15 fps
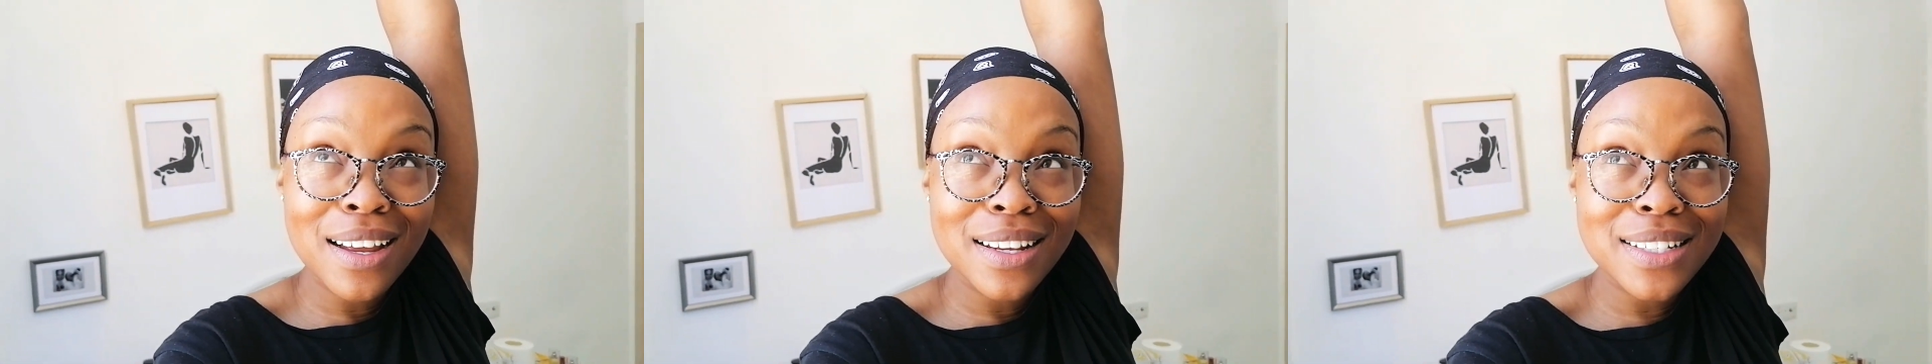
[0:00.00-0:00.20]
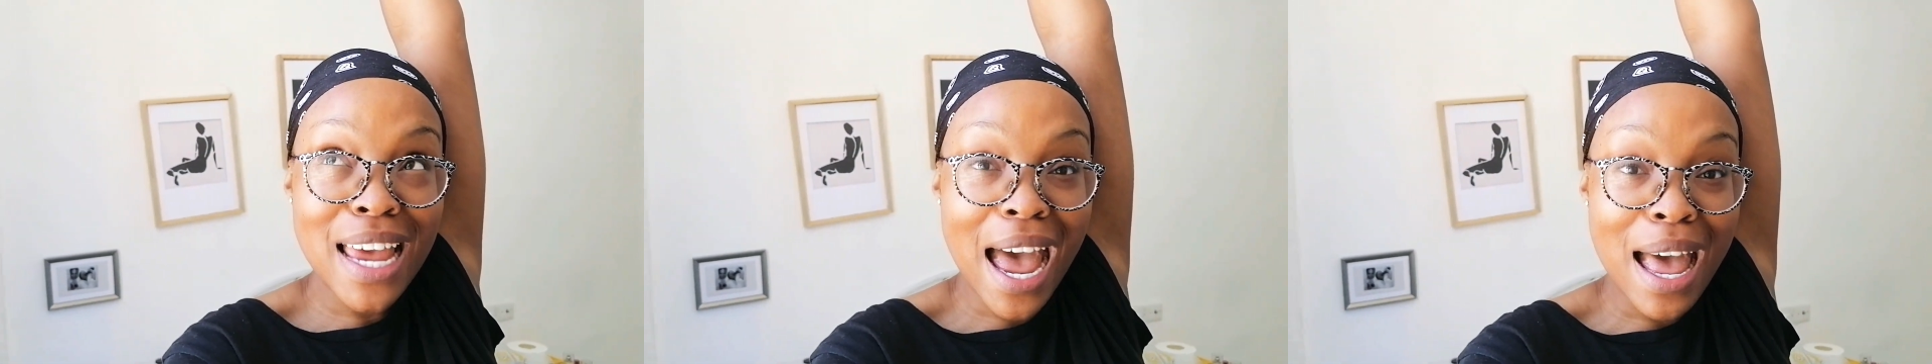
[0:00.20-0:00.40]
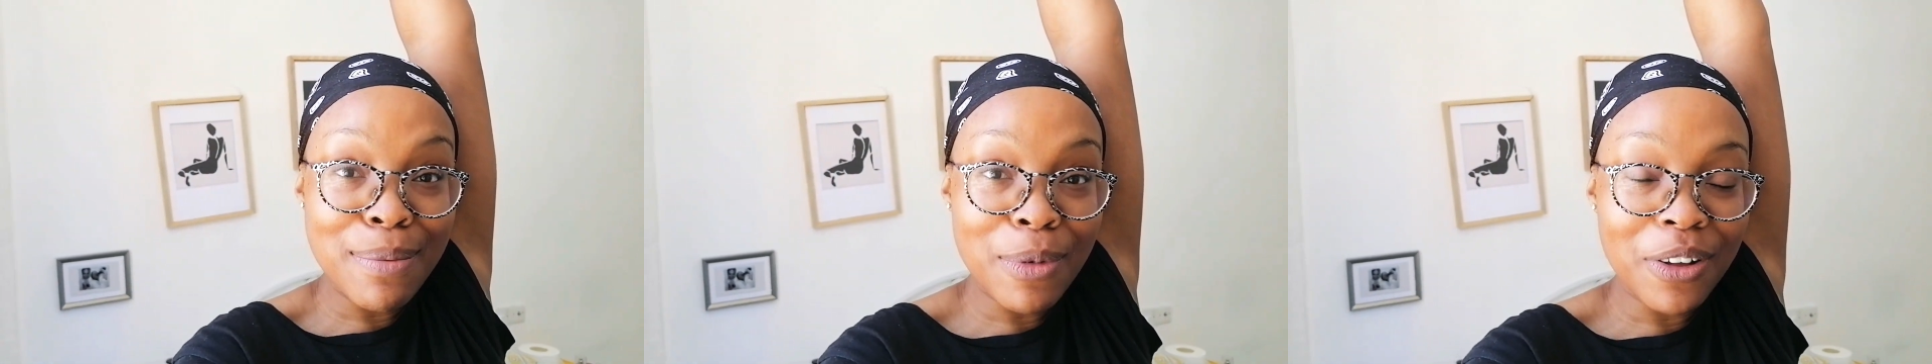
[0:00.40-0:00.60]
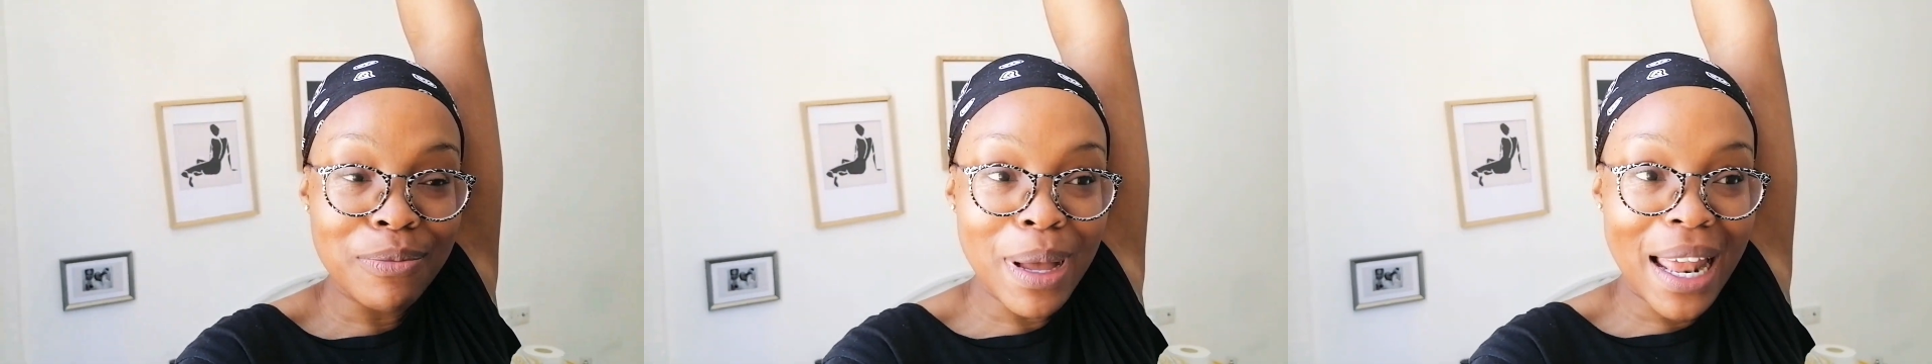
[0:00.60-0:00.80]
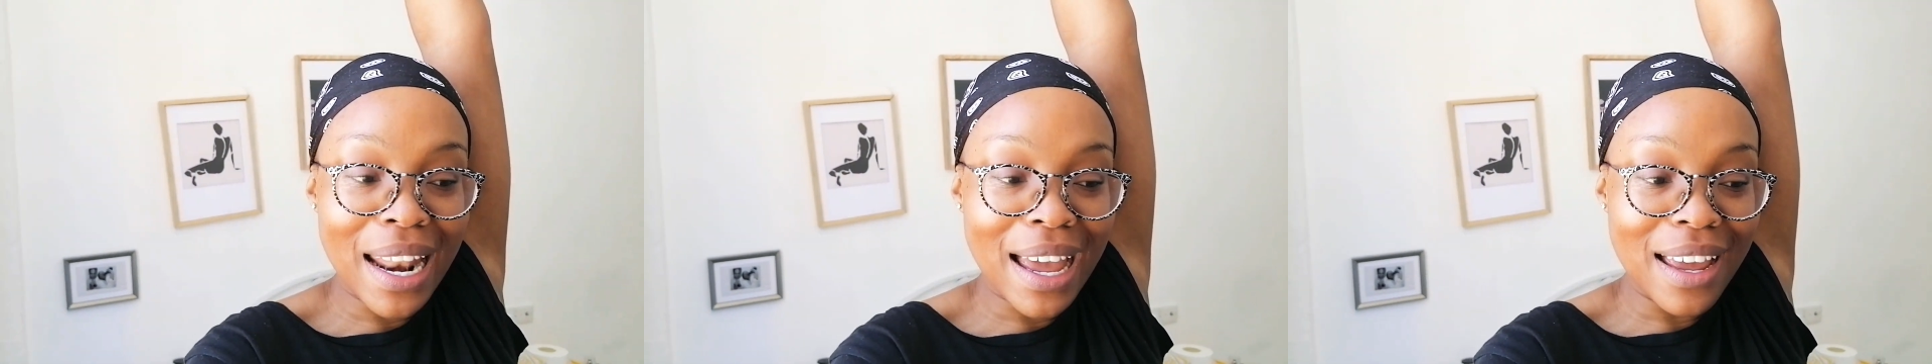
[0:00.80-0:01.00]
time of
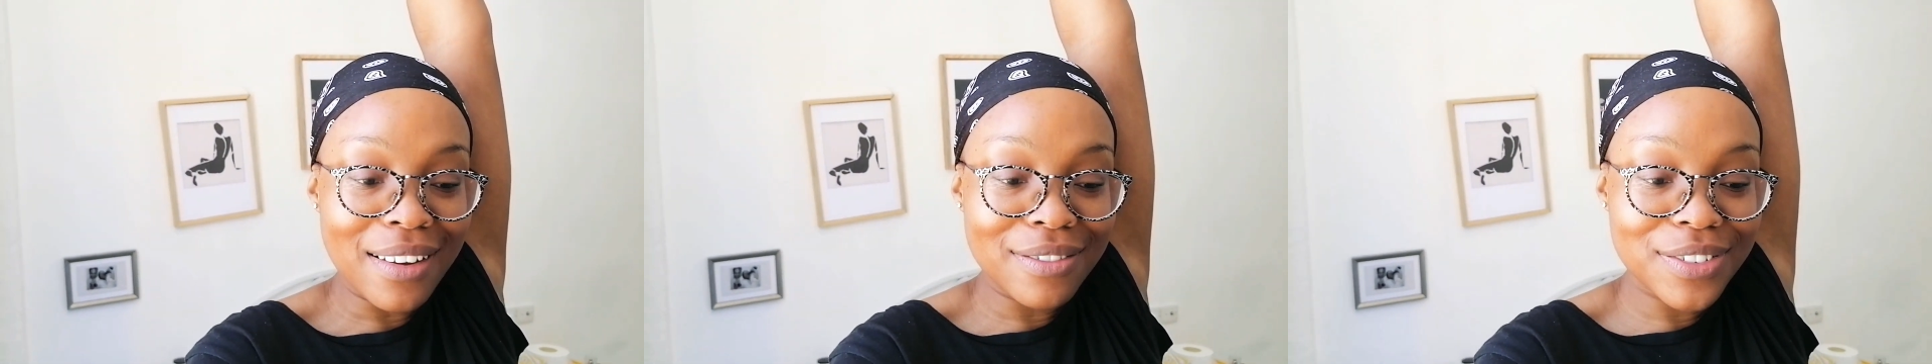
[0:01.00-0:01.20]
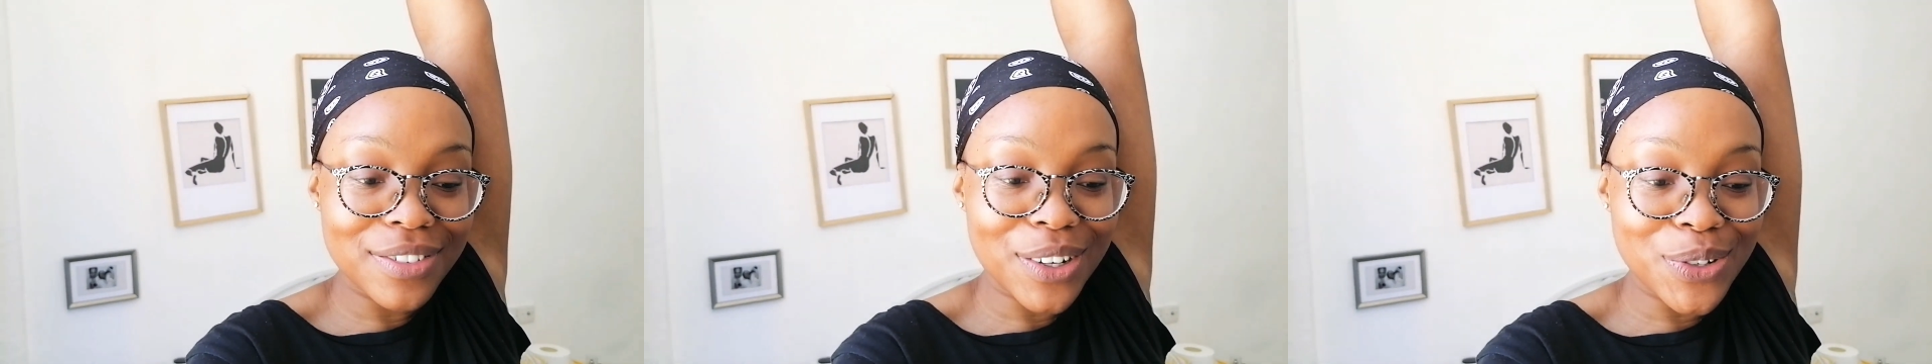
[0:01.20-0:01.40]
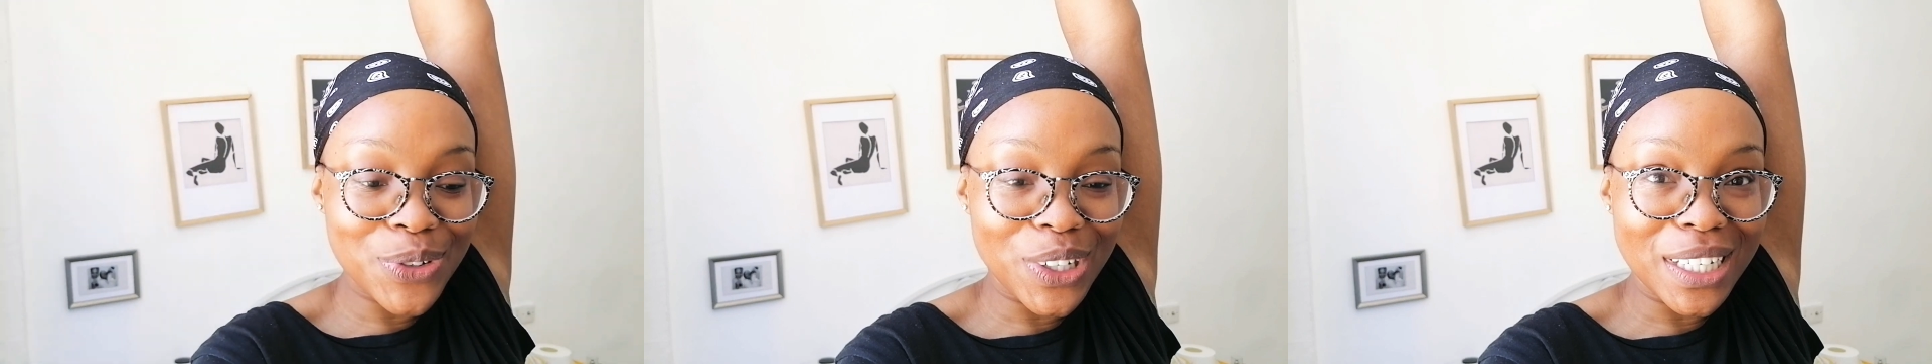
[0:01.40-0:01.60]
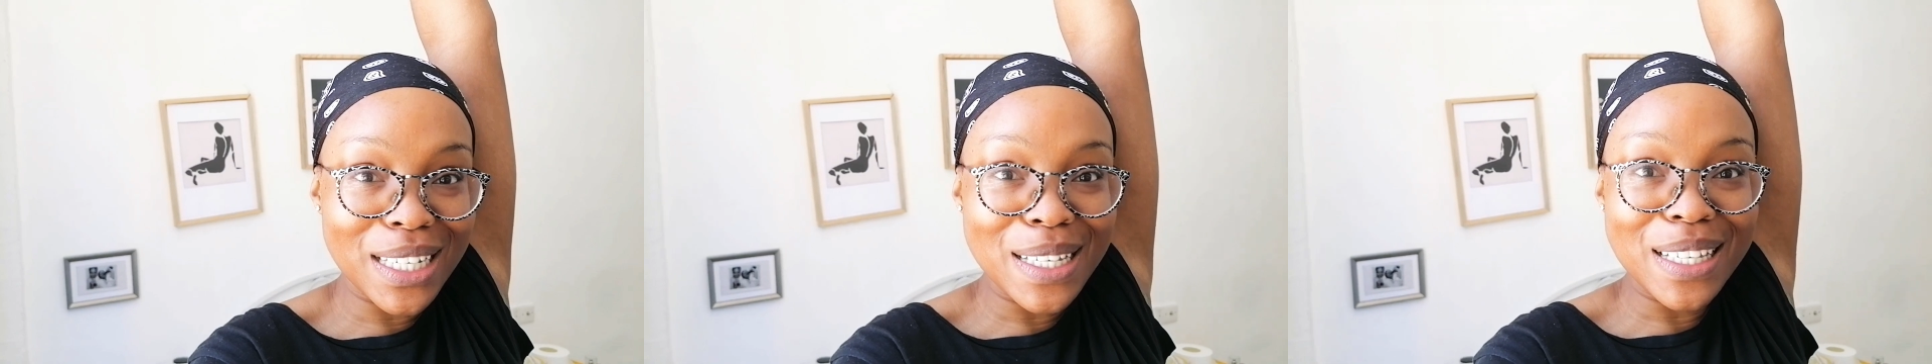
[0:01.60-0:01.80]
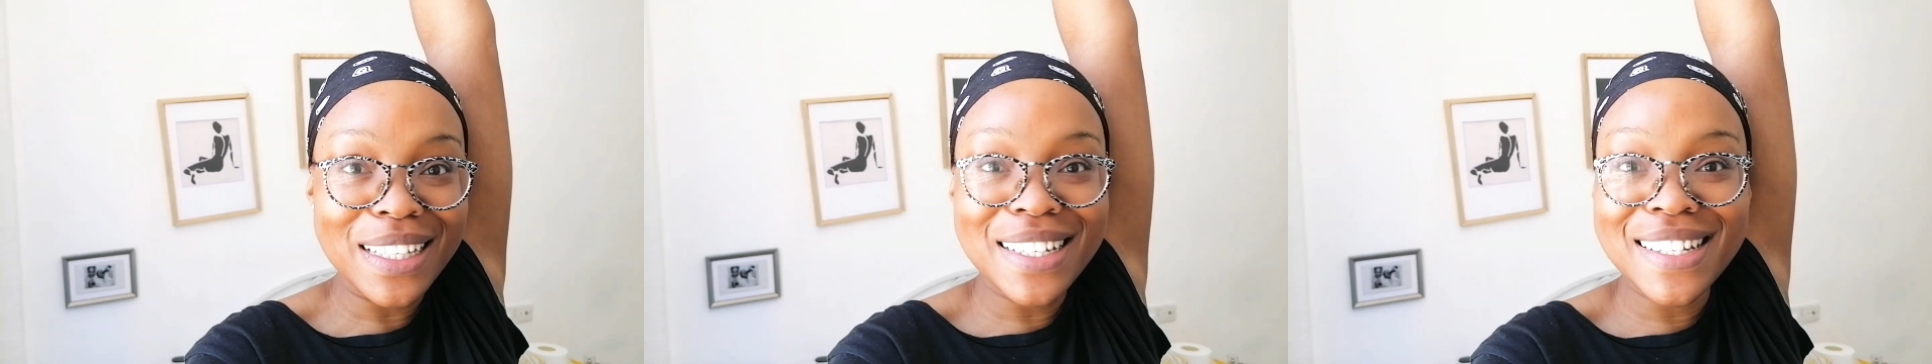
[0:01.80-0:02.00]
my life, not
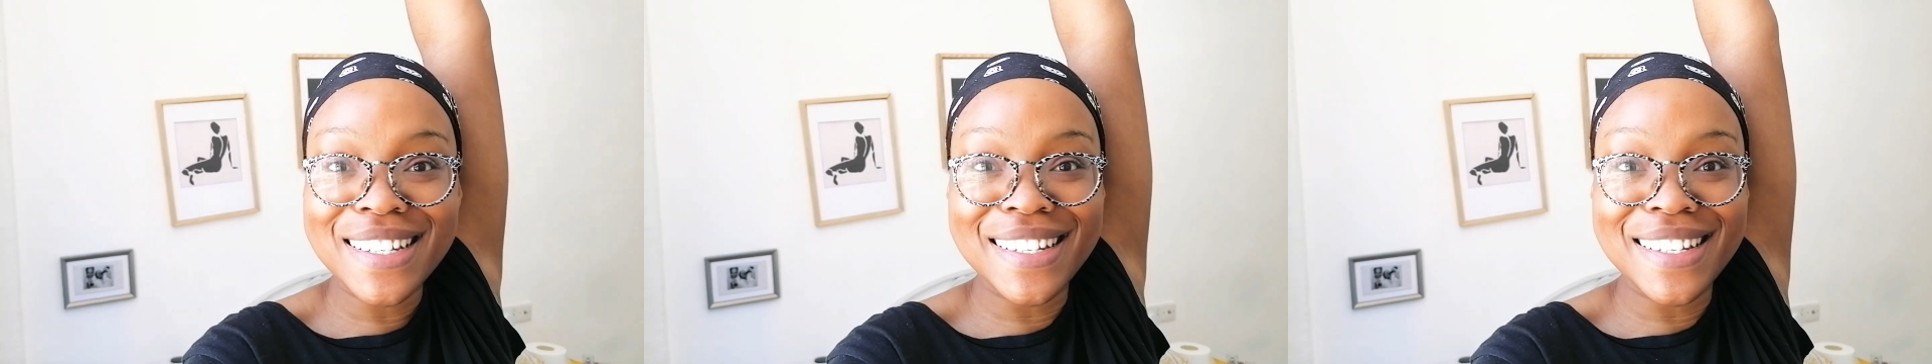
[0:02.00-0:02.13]
really.